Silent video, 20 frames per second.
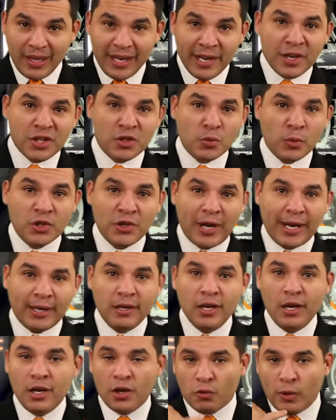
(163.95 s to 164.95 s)
Here's a word track.
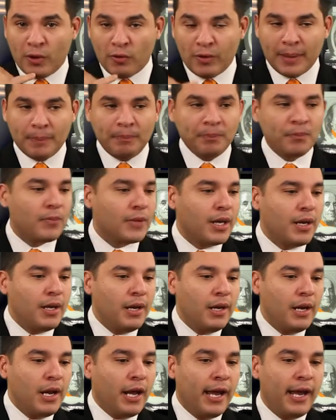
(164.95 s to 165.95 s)
Ring, ring.
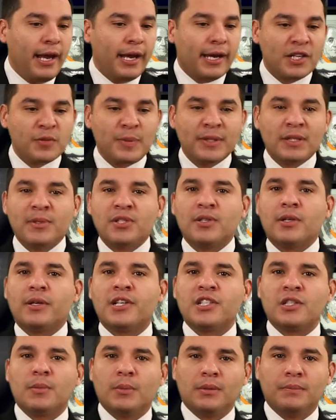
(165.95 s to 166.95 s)
Hey, can I speak to Mr.
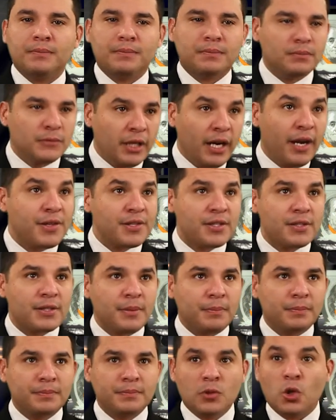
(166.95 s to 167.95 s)
Customer? Hi, this is
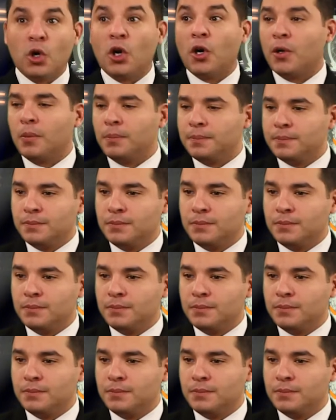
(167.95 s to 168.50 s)
him or her.